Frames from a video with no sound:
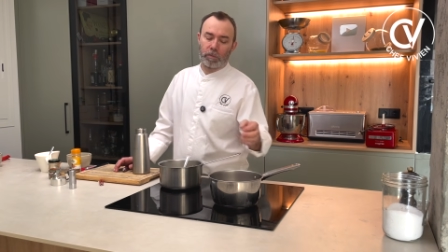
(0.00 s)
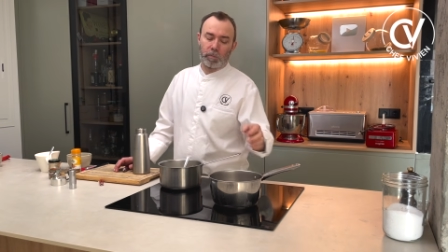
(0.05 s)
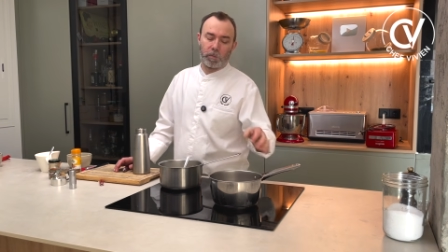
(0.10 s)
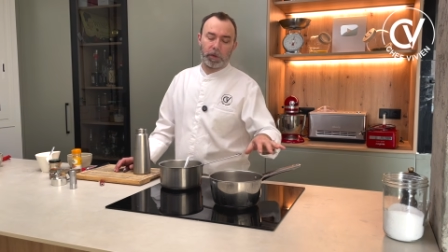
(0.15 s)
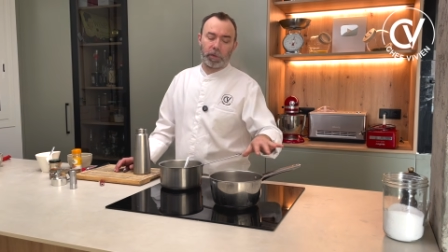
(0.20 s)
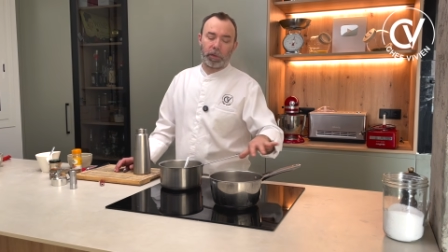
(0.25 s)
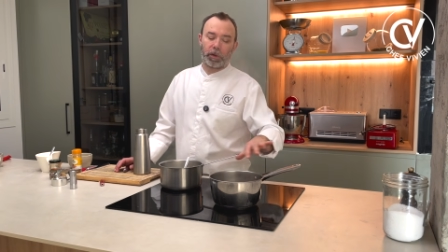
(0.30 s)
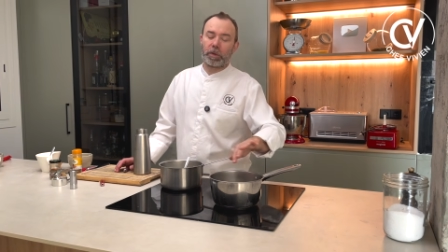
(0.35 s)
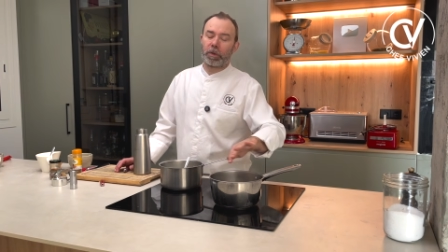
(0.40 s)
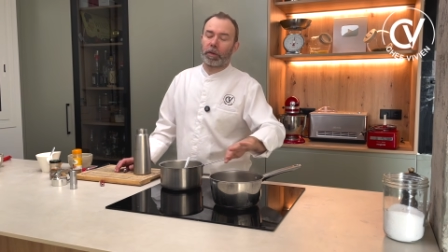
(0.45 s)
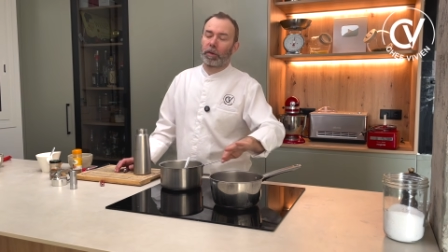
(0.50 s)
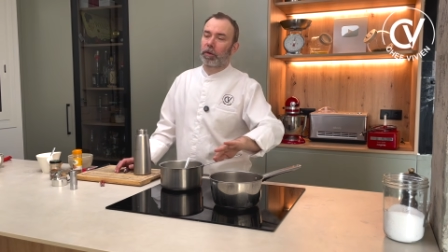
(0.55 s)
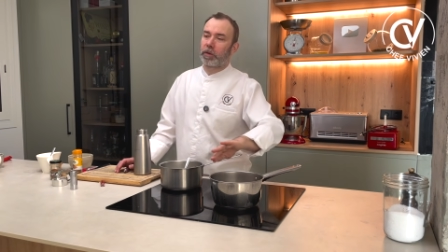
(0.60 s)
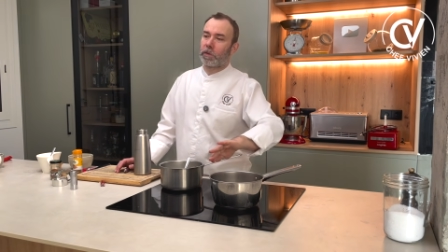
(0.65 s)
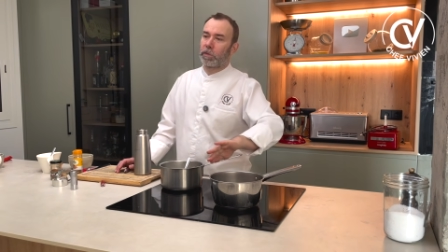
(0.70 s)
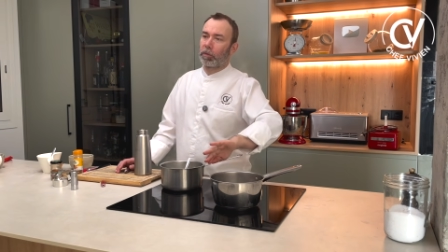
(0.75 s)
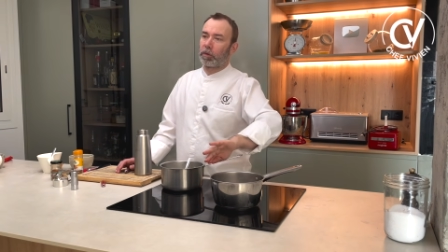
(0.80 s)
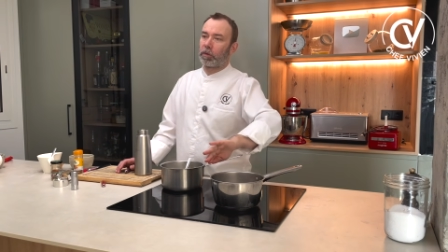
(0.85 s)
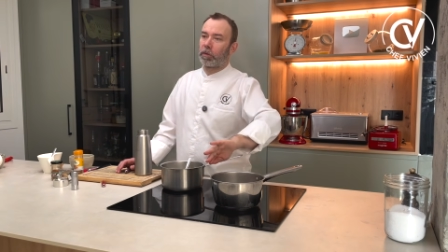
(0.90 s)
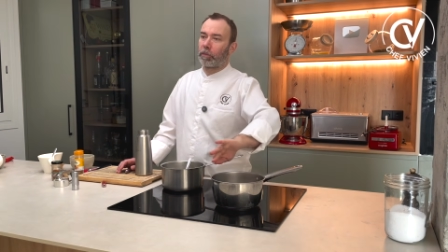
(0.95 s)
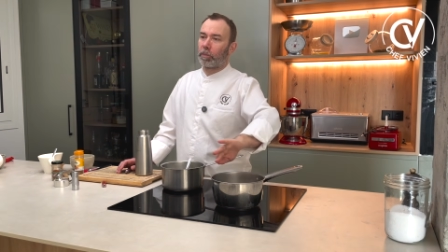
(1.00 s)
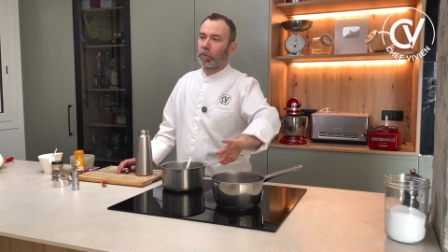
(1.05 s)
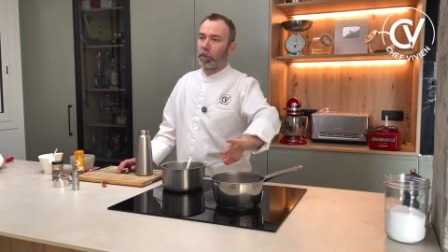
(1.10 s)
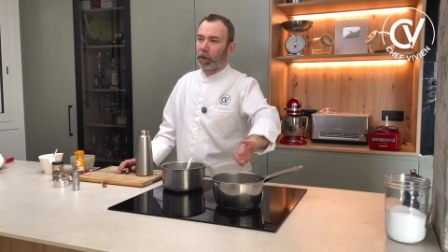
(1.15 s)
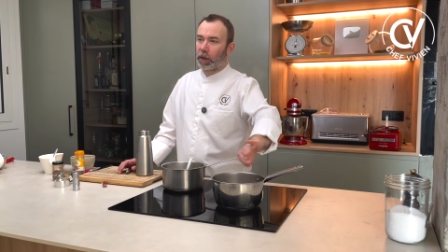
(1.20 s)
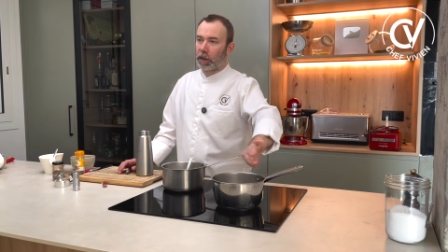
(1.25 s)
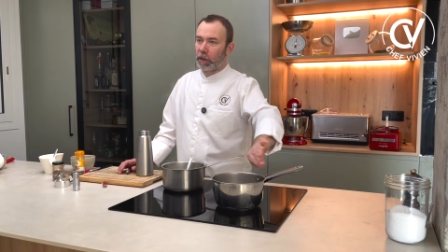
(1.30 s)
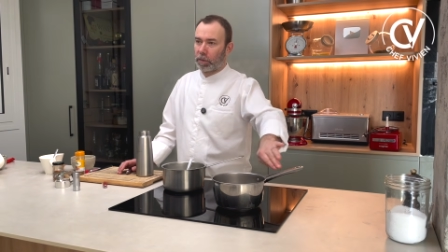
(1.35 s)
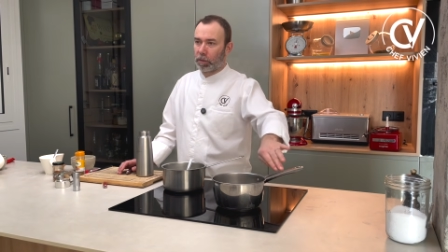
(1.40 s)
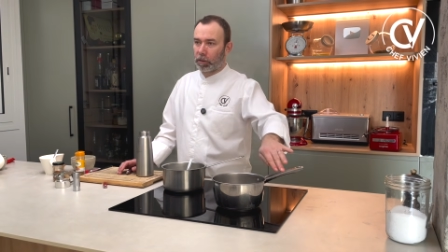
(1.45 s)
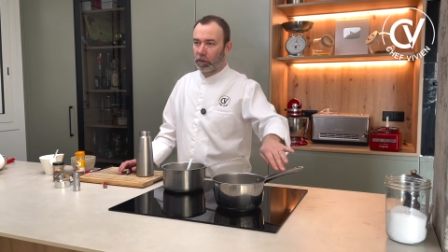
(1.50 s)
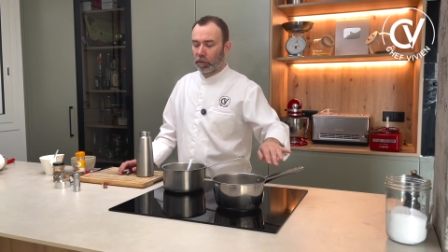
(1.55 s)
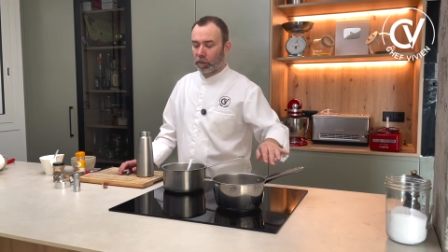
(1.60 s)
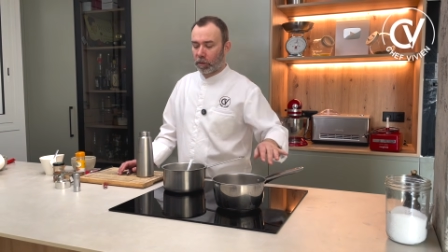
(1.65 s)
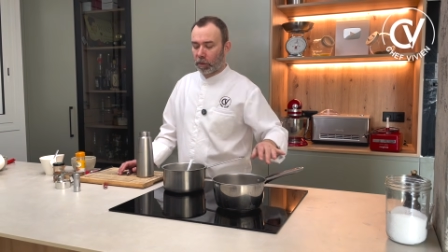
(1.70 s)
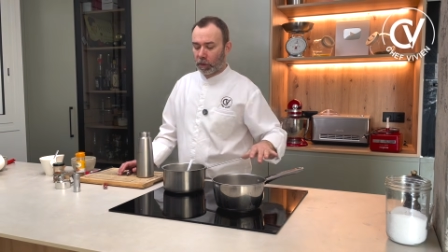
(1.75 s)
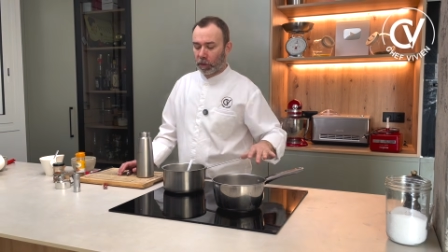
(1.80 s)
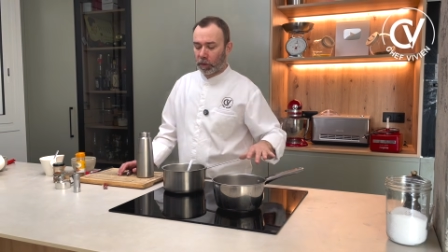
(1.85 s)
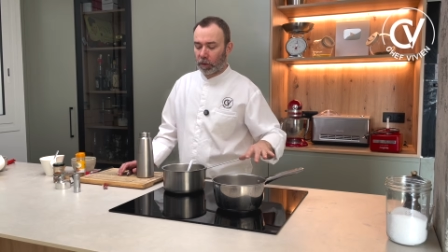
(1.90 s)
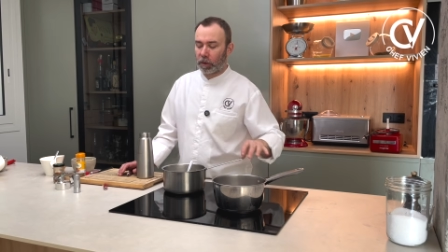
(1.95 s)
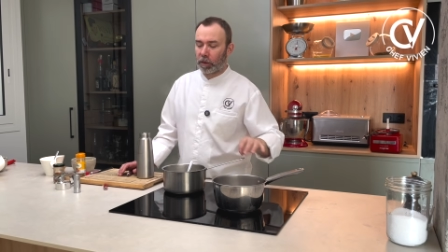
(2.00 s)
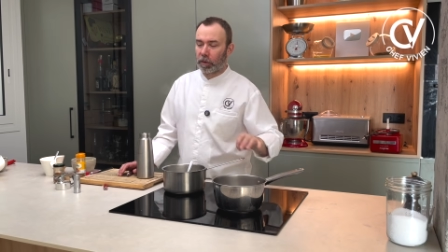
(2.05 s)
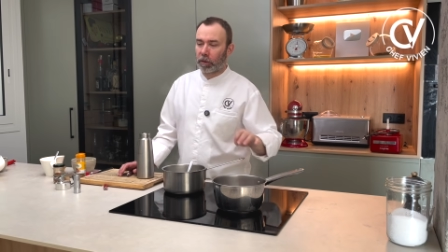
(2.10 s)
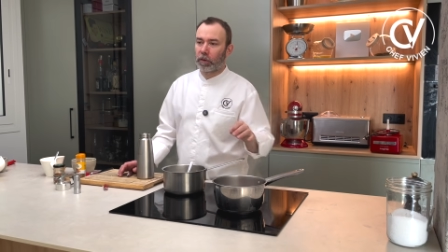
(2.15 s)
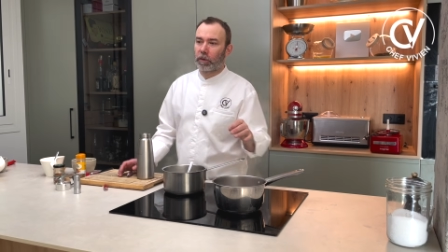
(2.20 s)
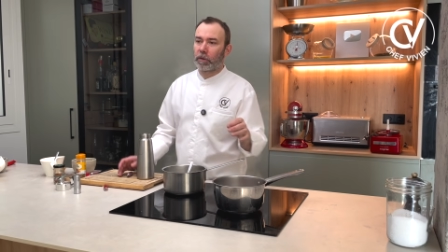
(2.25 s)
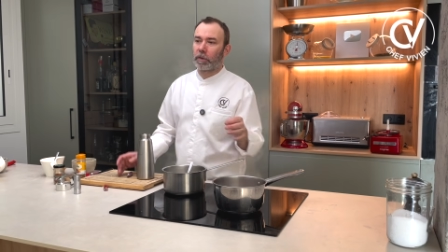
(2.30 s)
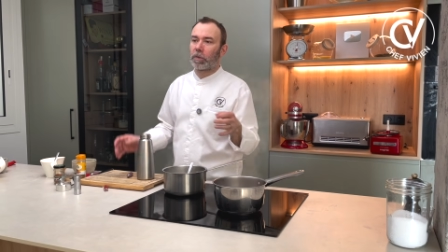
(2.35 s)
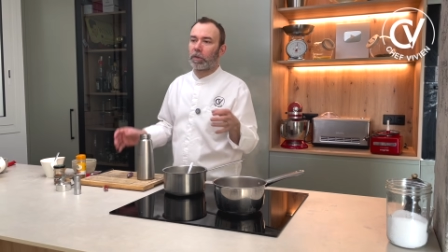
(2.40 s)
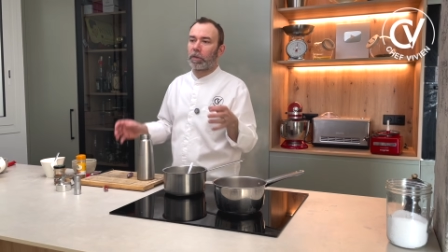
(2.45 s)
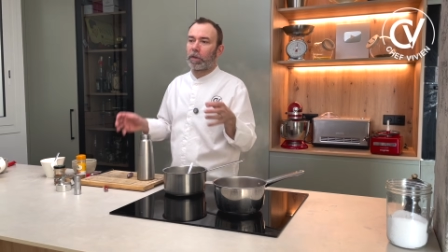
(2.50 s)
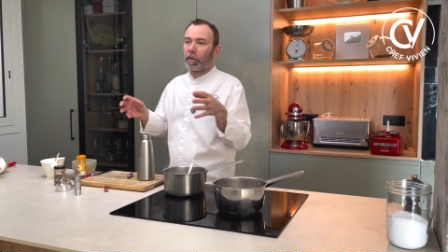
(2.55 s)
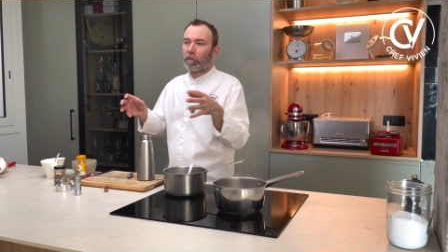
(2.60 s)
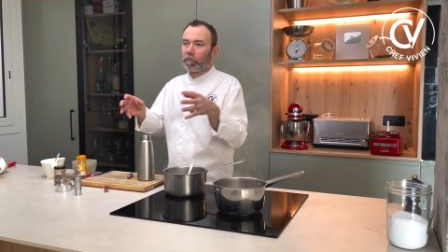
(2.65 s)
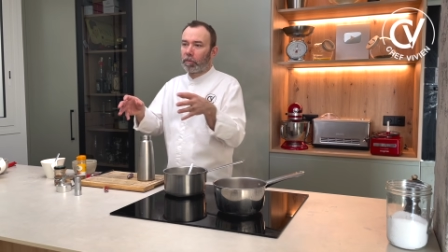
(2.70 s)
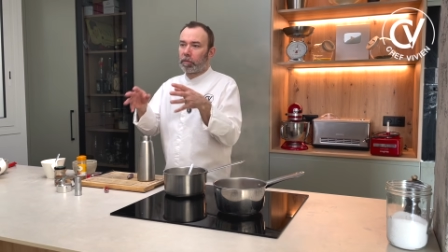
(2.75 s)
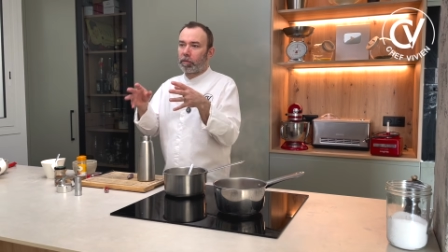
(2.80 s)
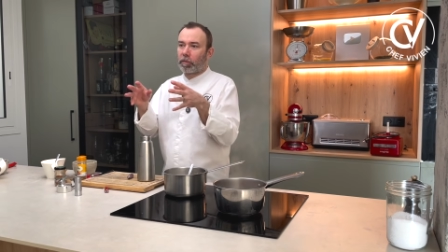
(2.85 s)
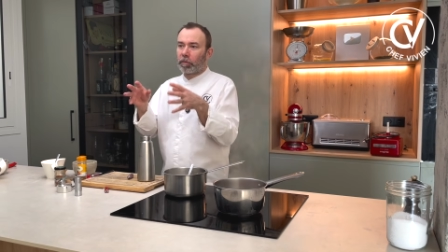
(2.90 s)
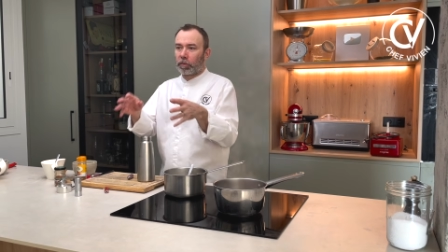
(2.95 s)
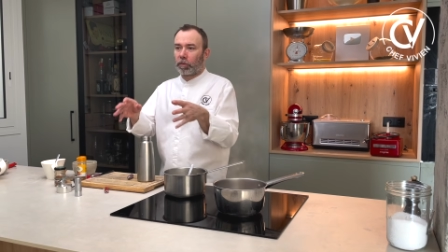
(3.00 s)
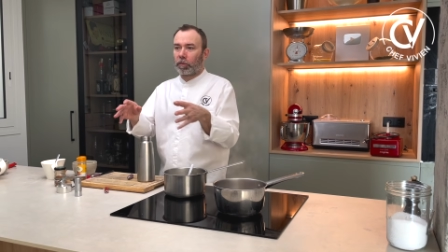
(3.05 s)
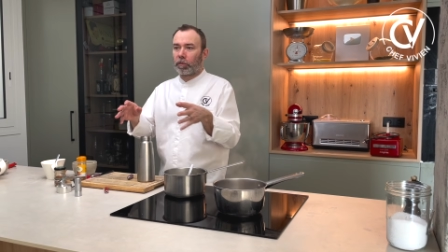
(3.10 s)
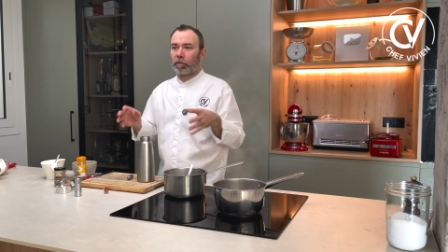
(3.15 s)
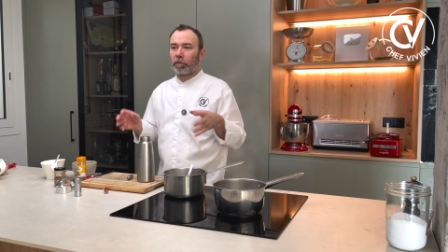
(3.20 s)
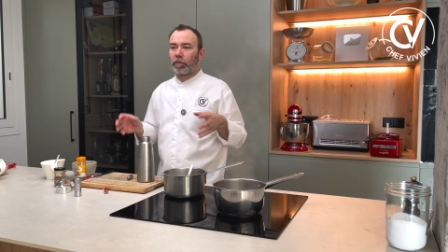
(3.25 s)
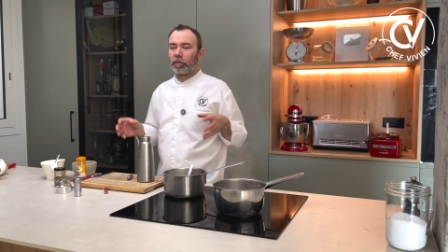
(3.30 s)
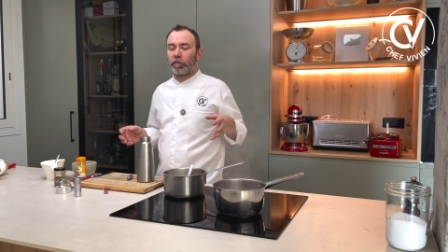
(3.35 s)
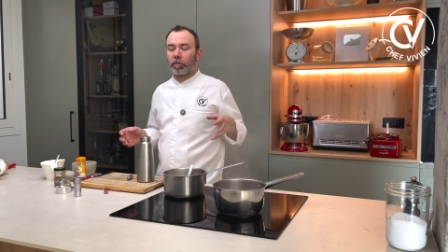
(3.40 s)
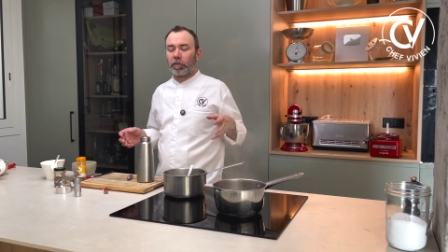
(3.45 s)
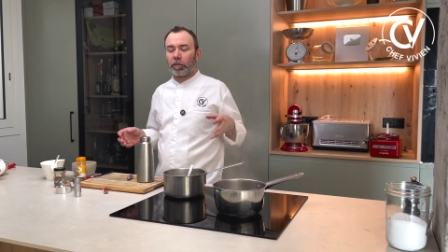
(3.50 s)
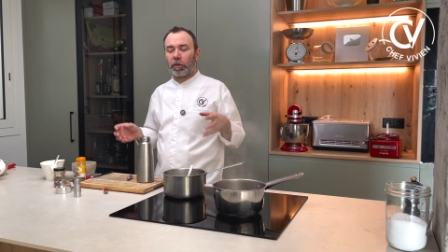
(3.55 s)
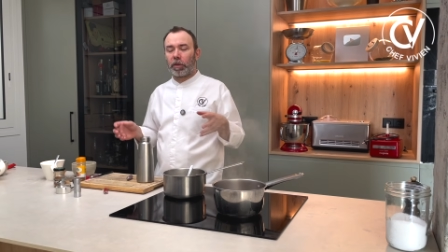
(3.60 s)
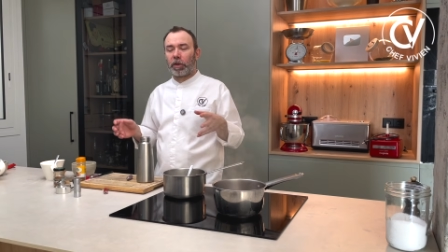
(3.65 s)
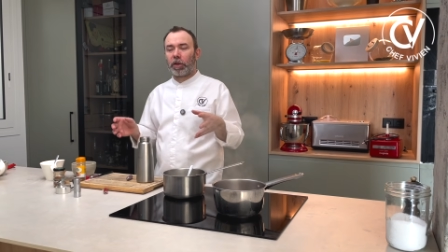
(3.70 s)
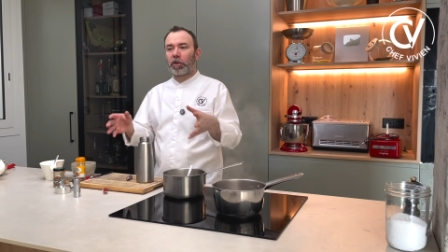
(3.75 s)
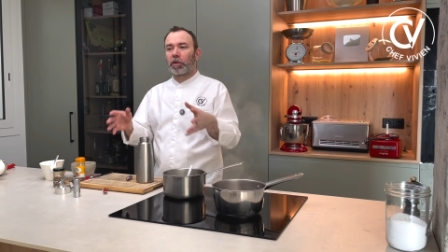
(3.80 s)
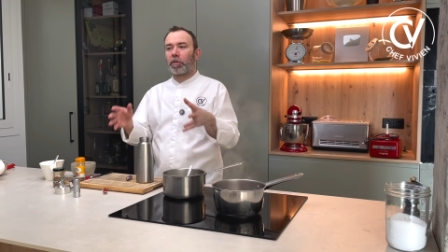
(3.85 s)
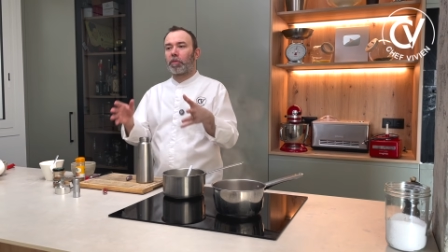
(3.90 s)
It's not obligation, it's not the same dish.